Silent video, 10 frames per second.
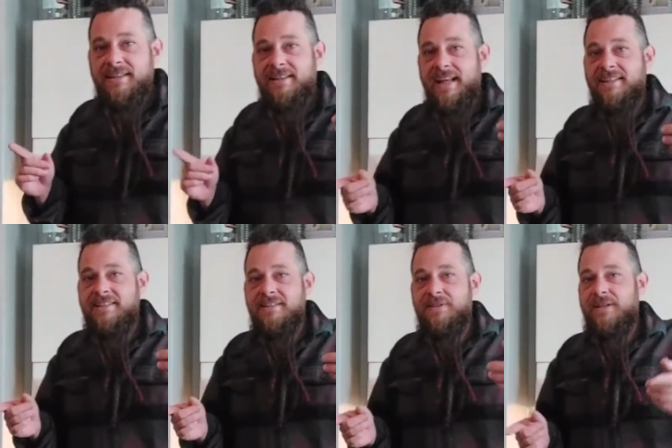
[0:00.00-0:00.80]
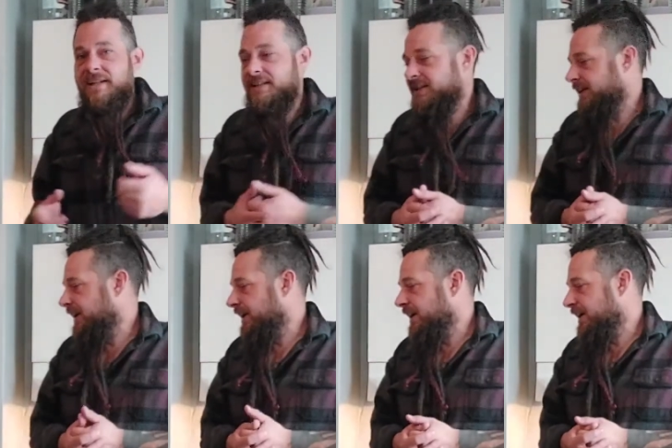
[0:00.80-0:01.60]
that's the trick,
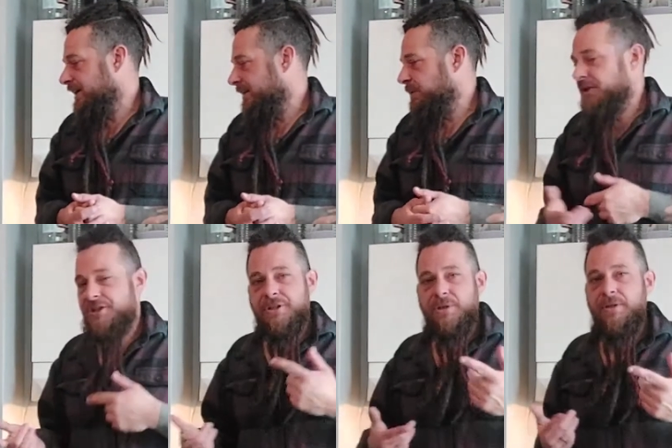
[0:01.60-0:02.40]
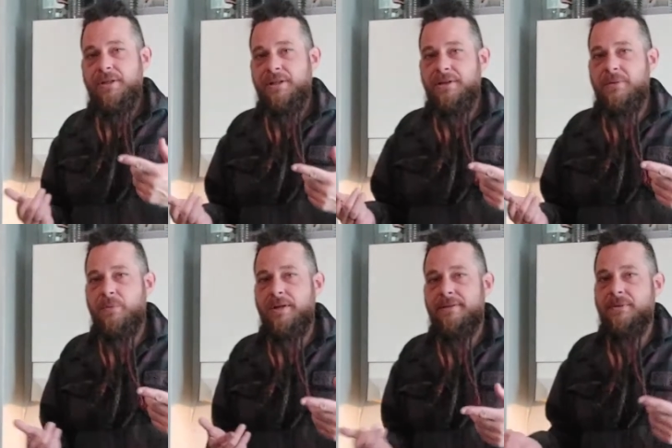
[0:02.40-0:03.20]
and I'm gonna show you
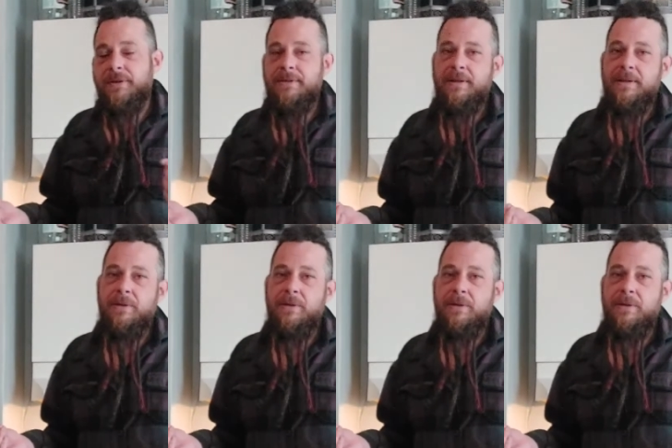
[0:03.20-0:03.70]
when it's all done.